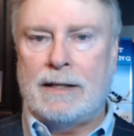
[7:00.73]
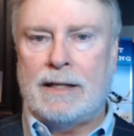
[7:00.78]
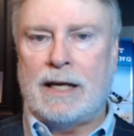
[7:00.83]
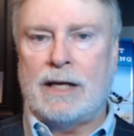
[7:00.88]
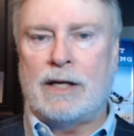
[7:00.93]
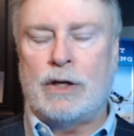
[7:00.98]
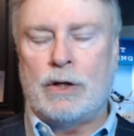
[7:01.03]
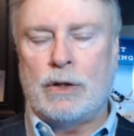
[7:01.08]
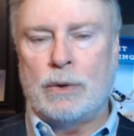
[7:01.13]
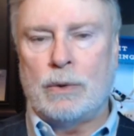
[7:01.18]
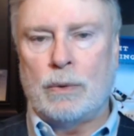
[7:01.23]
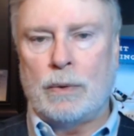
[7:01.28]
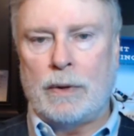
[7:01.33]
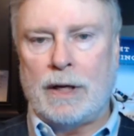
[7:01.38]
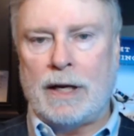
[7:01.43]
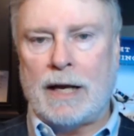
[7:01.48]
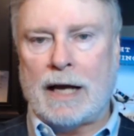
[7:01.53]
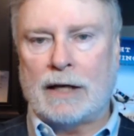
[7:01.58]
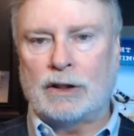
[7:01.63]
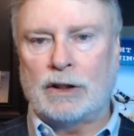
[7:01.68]
than you do
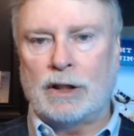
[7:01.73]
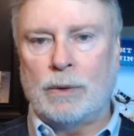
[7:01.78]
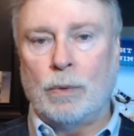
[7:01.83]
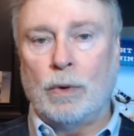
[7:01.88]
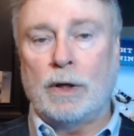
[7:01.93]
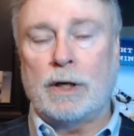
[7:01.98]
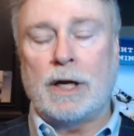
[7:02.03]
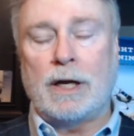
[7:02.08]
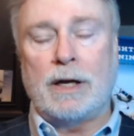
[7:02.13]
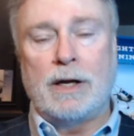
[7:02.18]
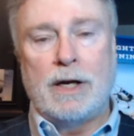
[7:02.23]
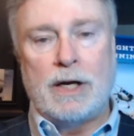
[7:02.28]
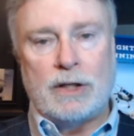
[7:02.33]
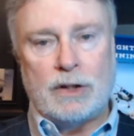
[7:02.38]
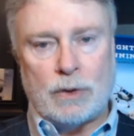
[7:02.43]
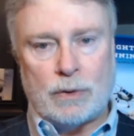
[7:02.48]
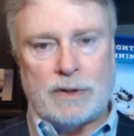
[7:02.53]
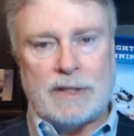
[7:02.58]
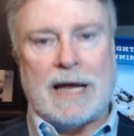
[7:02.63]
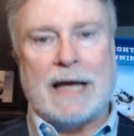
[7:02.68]
in actually working.
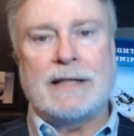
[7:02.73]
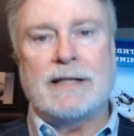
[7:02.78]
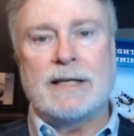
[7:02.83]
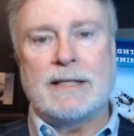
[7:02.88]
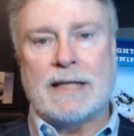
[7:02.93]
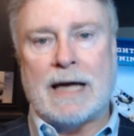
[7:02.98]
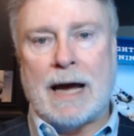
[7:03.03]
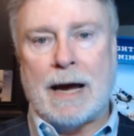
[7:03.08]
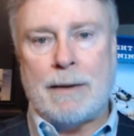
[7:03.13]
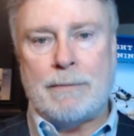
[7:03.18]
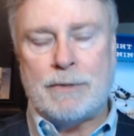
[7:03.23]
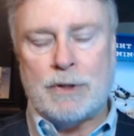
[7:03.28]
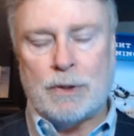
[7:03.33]
So take the time